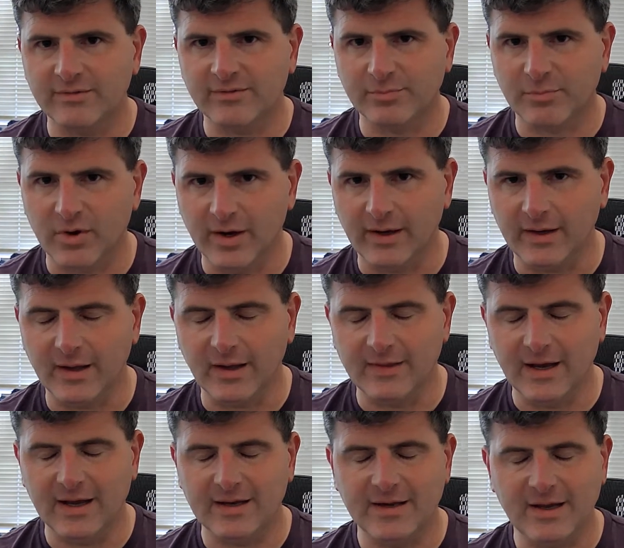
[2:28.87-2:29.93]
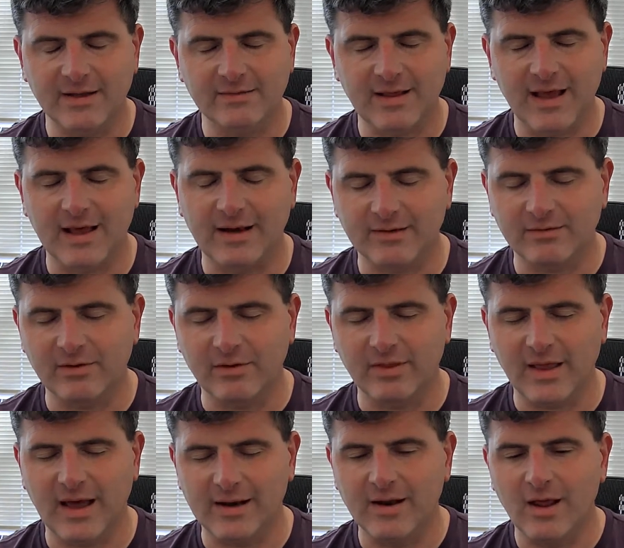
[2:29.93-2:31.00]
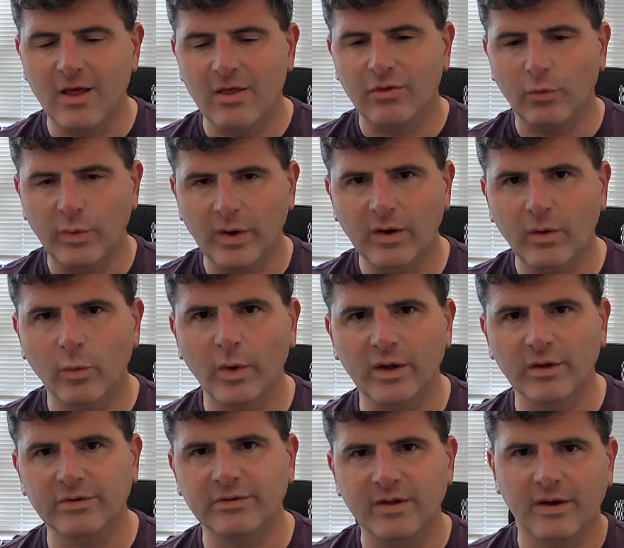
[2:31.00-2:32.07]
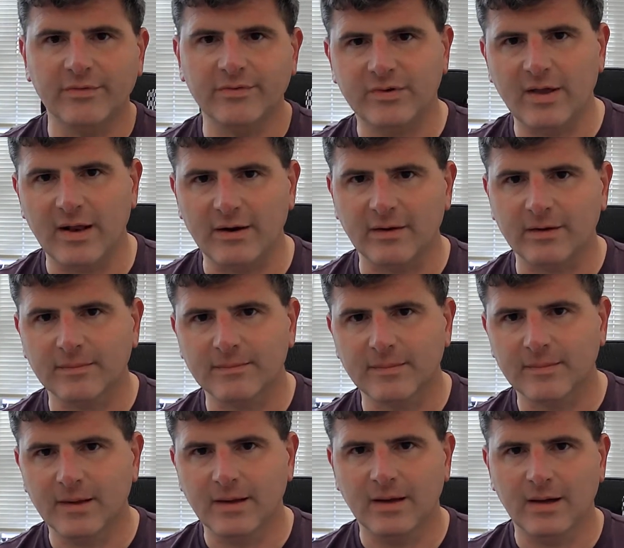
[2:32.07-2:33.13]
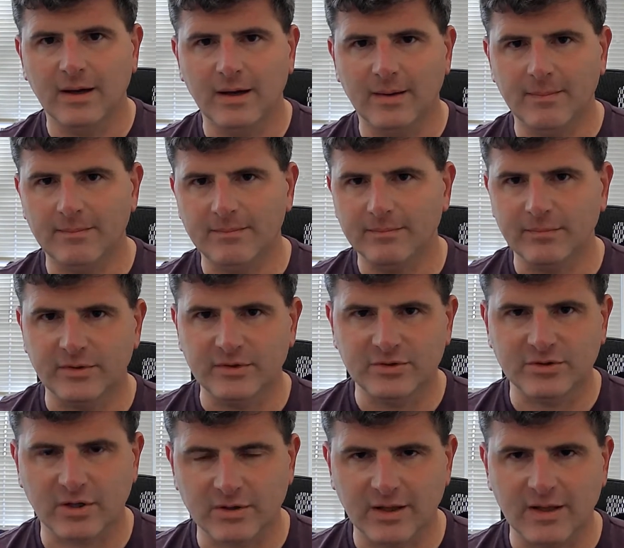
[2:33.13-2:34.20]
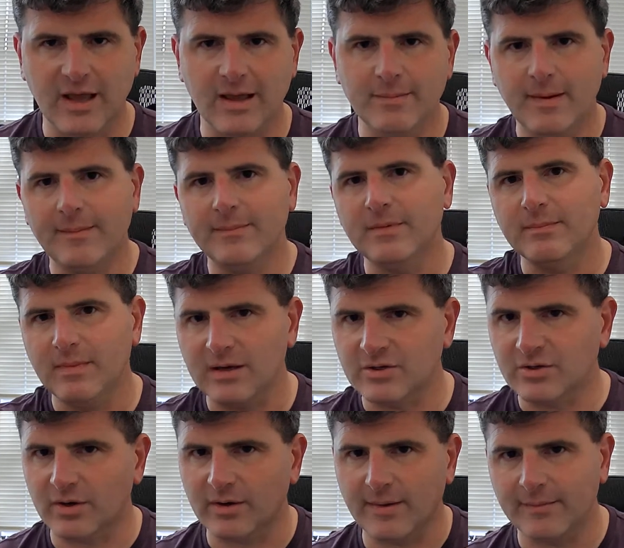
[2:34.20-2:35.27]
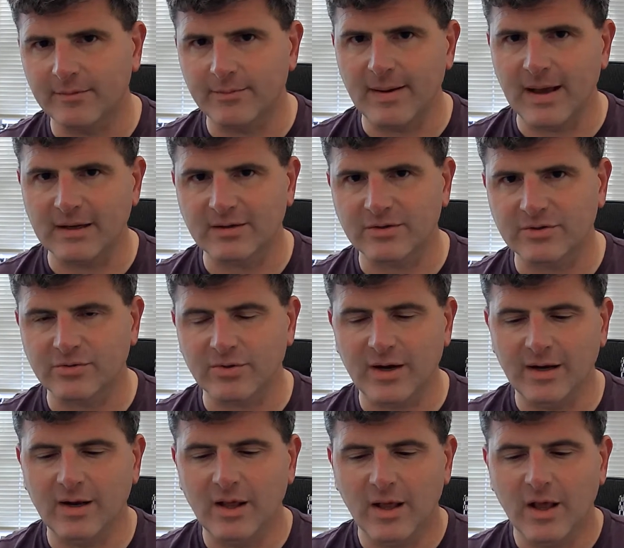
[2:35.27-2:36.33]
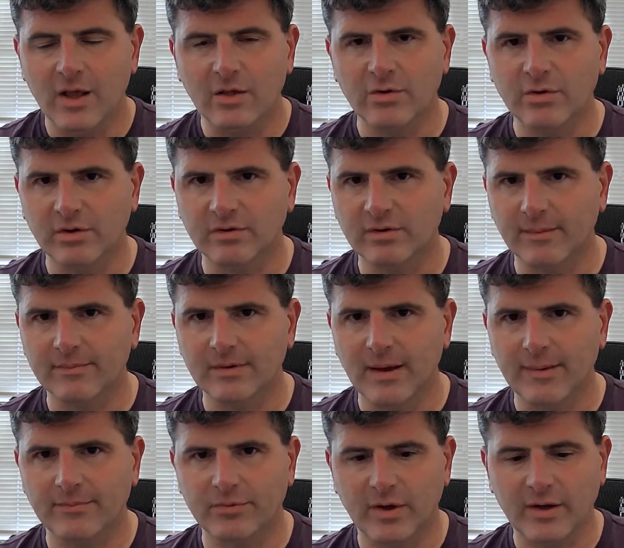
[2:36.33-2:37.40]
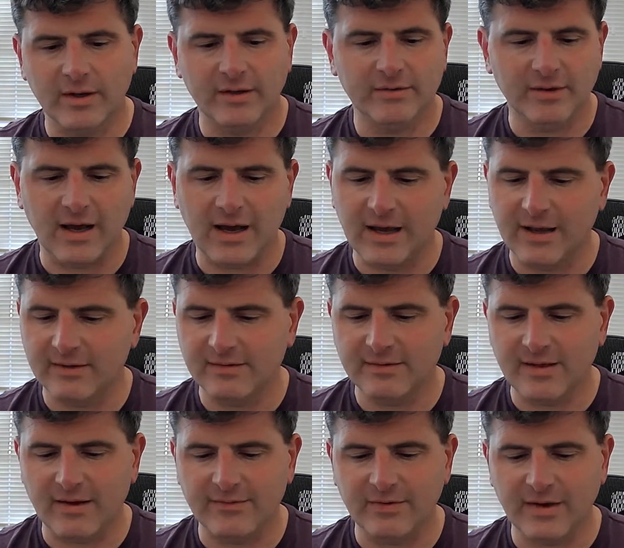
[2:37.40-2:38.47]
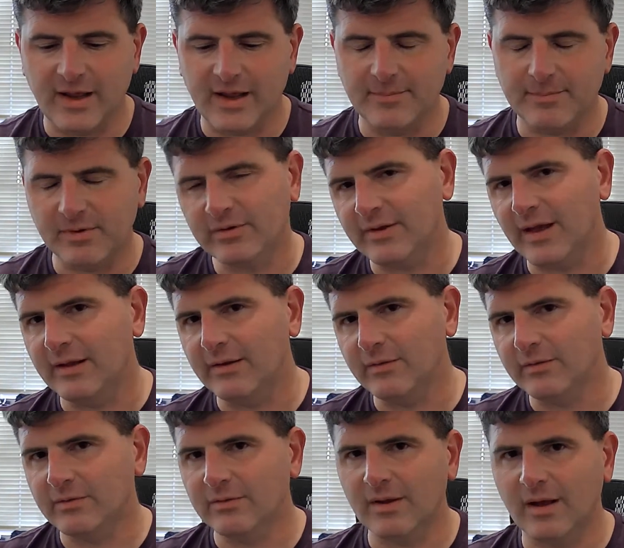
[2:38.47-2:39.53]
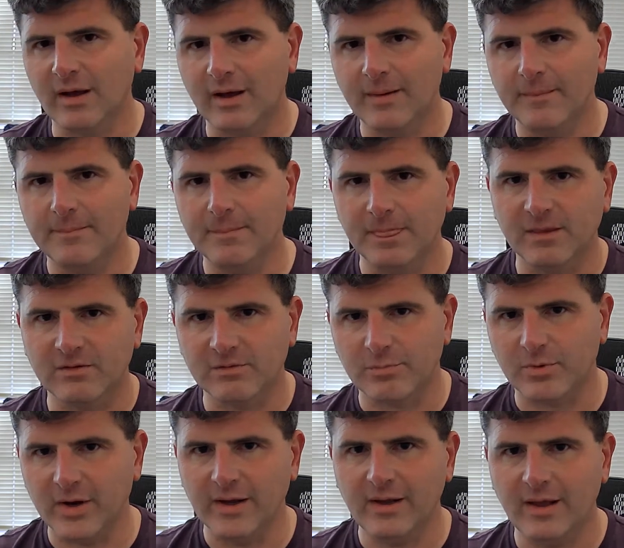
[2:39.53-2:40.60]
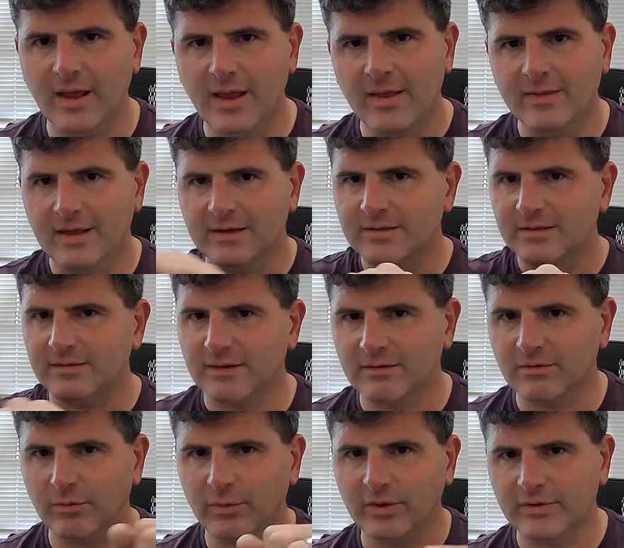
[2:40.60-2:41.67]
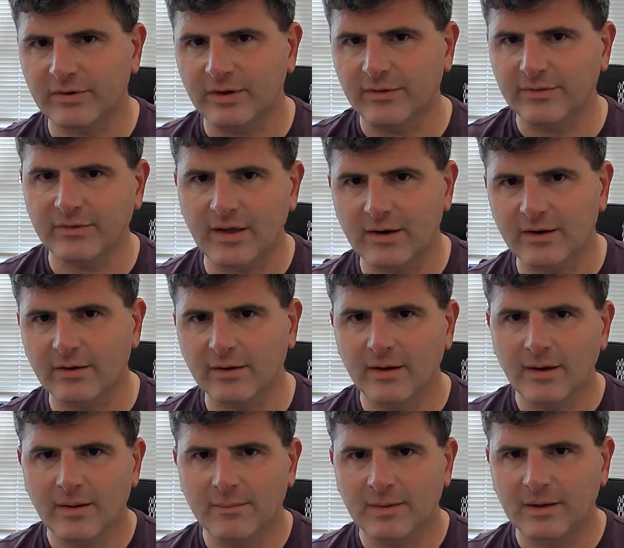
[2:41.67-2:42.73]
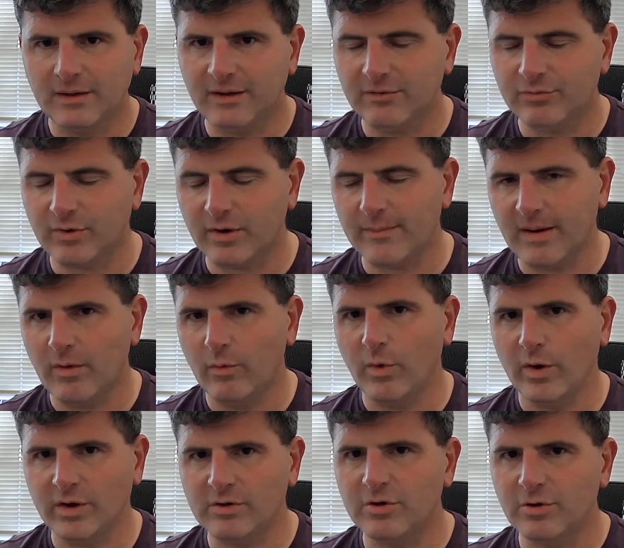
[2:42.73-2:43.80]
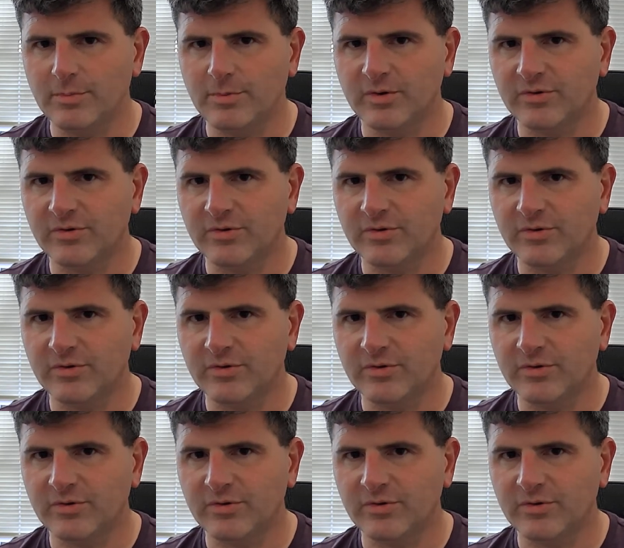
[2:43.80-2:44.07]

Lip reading: spring. And the idea is so that the wheel will self-center. When you start the game up, make sure it comes back to straight. You can sometimes run as high as 7, 8% spring. That just lets the wheel self-center, but at least run about 1 or 2%.